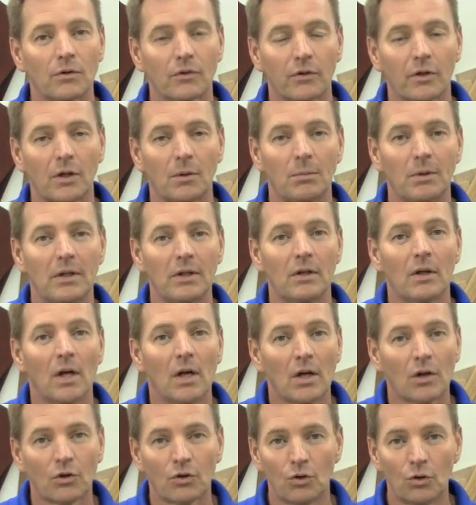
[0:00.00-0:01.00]
There's going to be
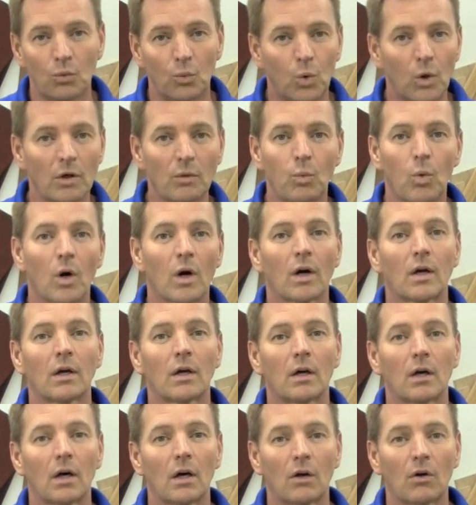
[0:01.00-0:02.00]
new
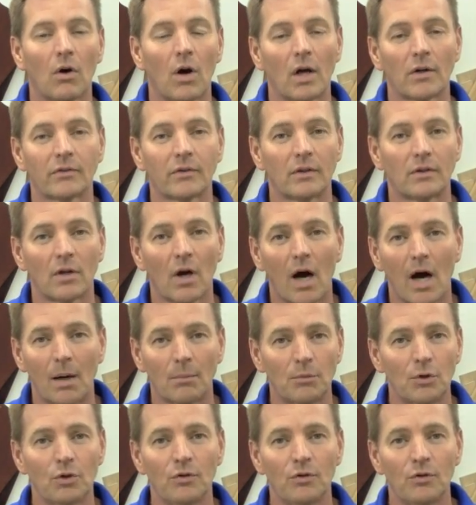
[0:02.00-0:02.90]
woodwork across the top.